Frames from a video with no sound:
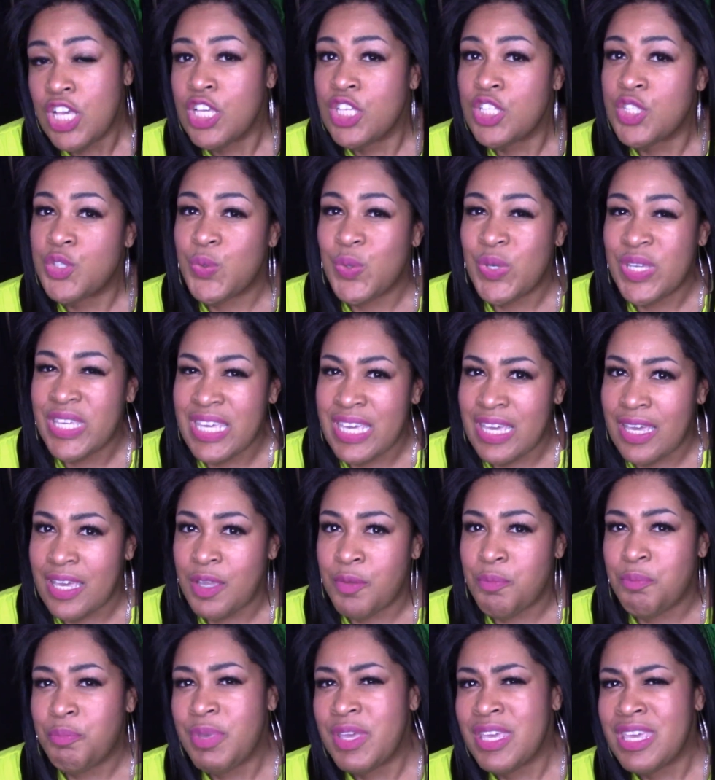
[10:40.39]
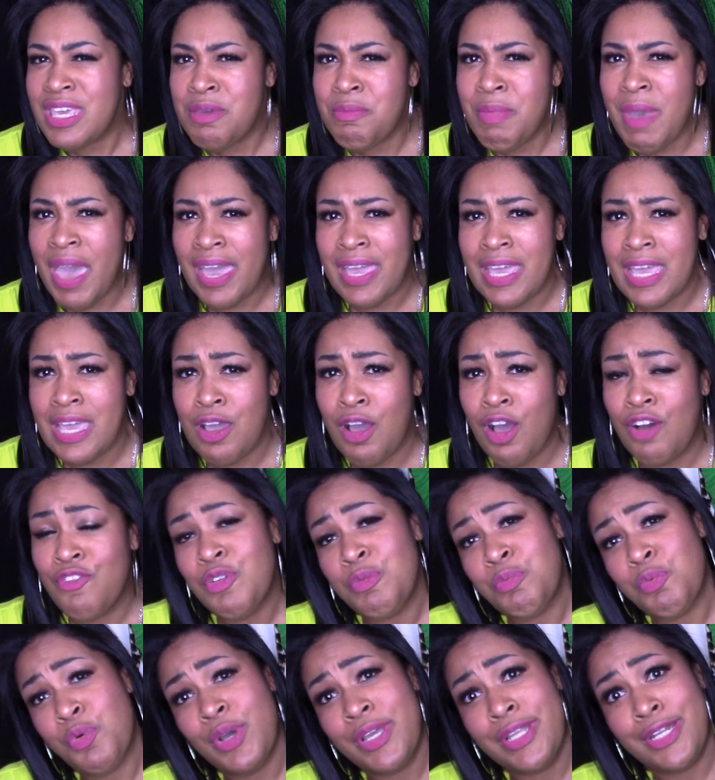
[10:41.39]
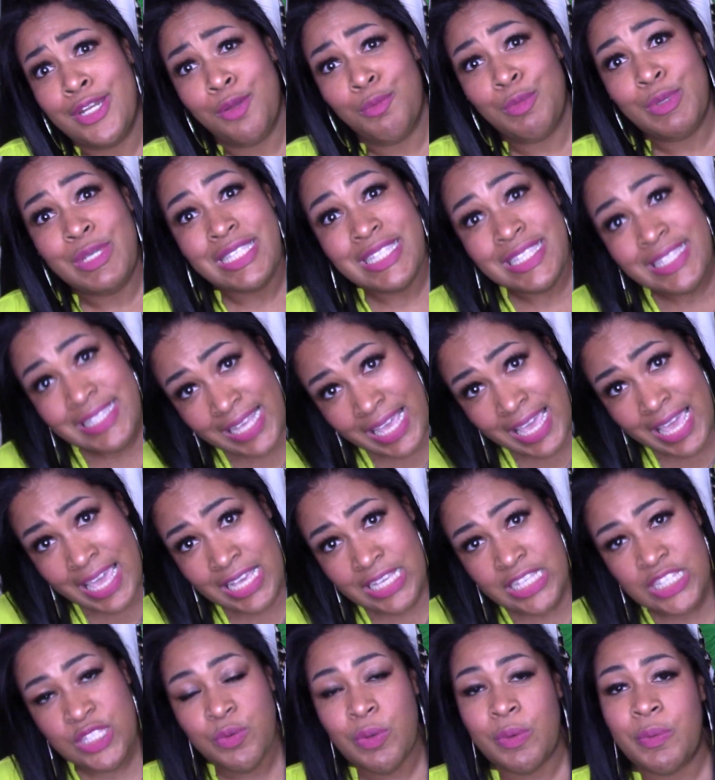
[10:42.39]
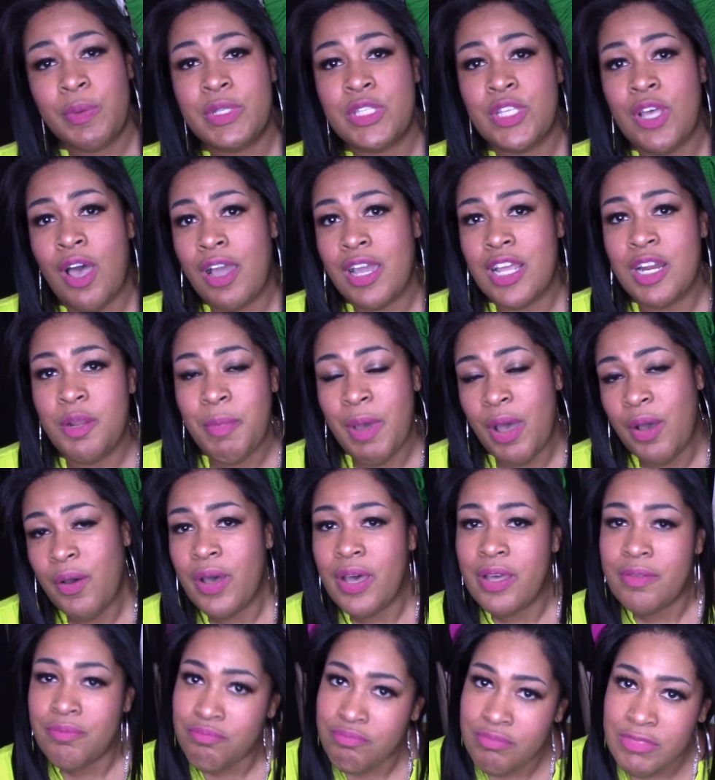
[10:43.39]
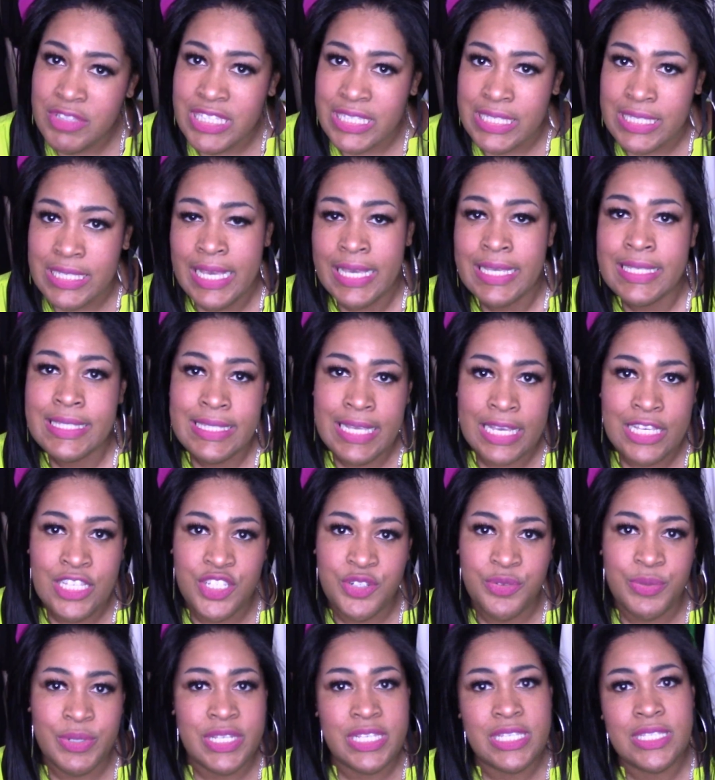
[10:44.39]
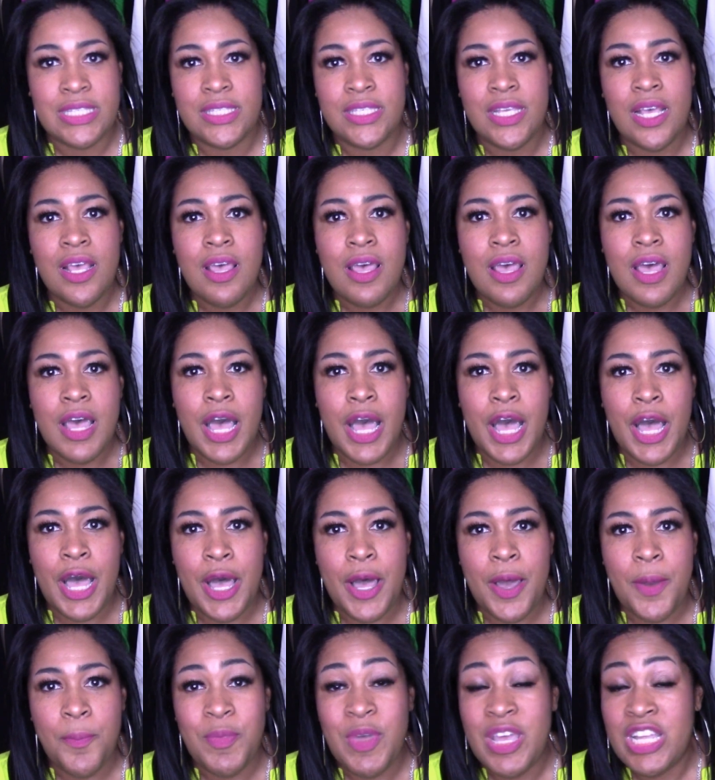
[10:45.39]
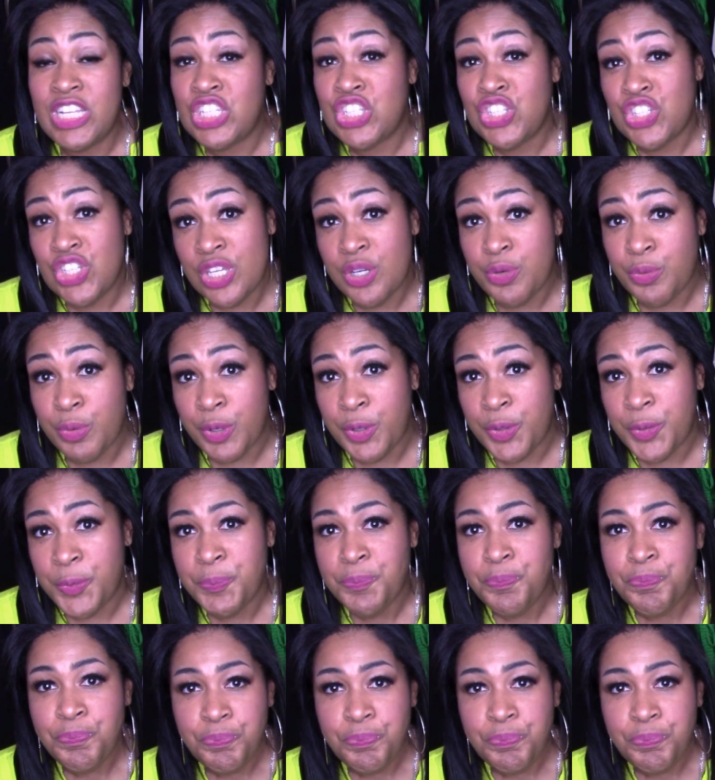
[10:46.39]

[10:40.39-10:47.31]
So again, piggybacking off of point number 6, where we're talking about accessories in general,